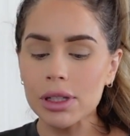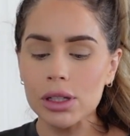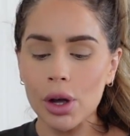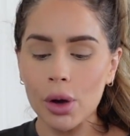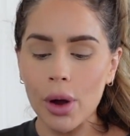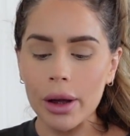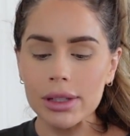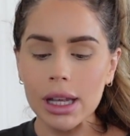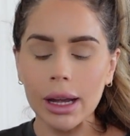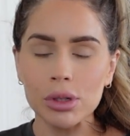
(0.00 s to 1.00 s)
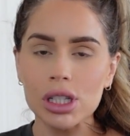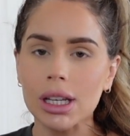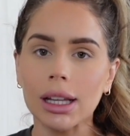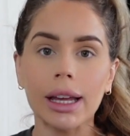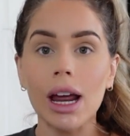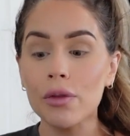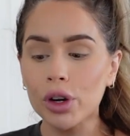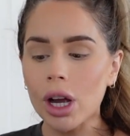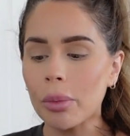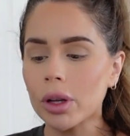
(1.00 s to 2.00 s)
So I was like, I'm just gonna lay down for
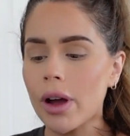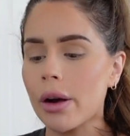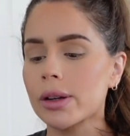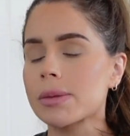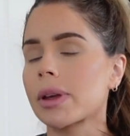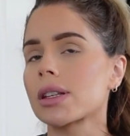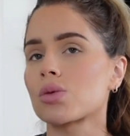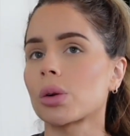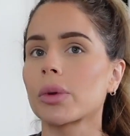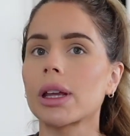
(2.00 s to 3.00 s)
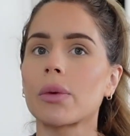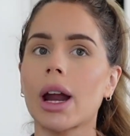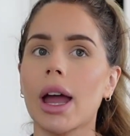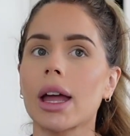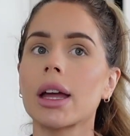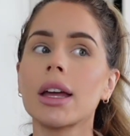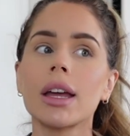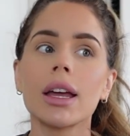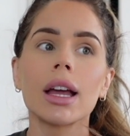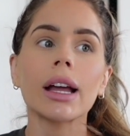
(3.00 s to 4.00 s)
a couple of hours because normally when I
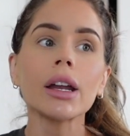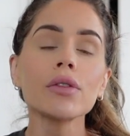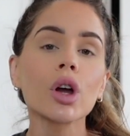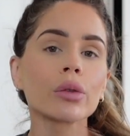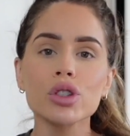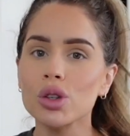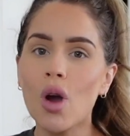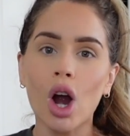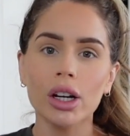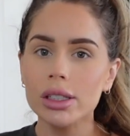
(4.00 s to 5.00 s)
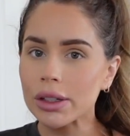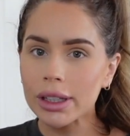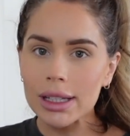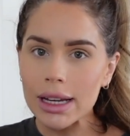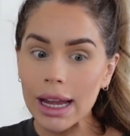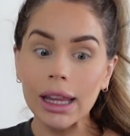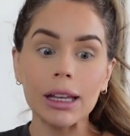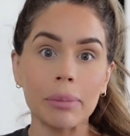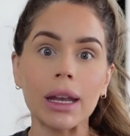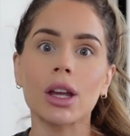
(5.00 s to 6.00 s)
kind of go too hard during the day,
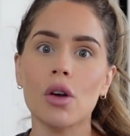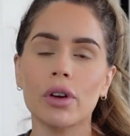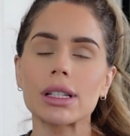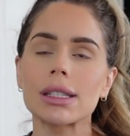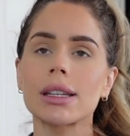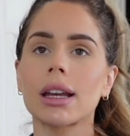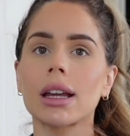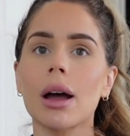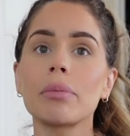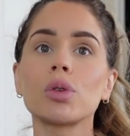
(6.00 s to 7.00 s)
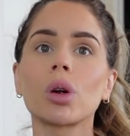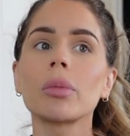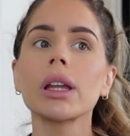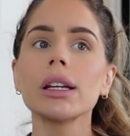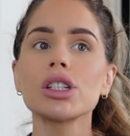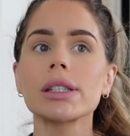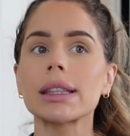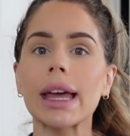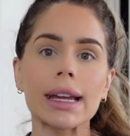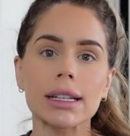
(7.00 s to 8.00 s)
like bending over and standing up, normally
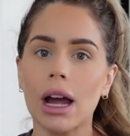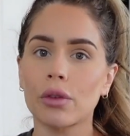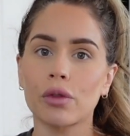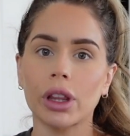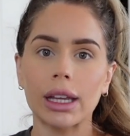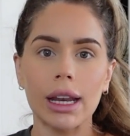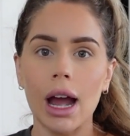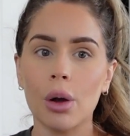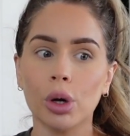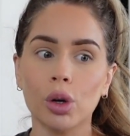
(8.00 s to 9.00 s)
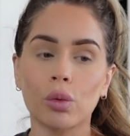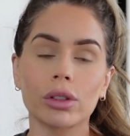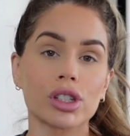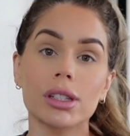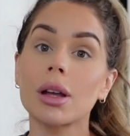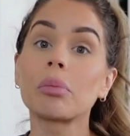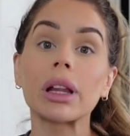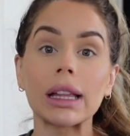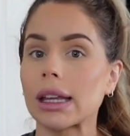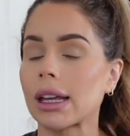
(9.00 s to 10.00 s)
just laying down for like an hour will just
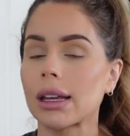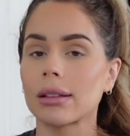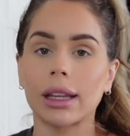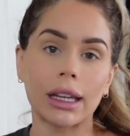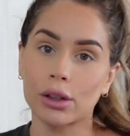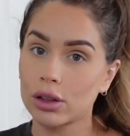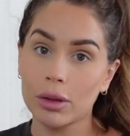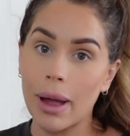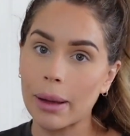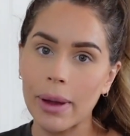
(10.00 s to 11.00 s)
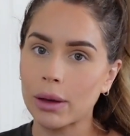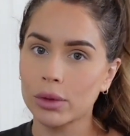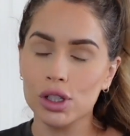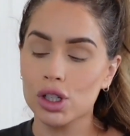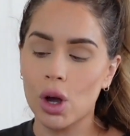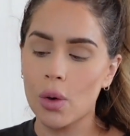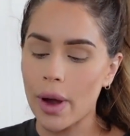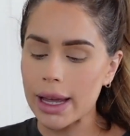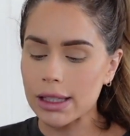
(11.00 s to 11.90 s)
completely, like the back pain will just go away.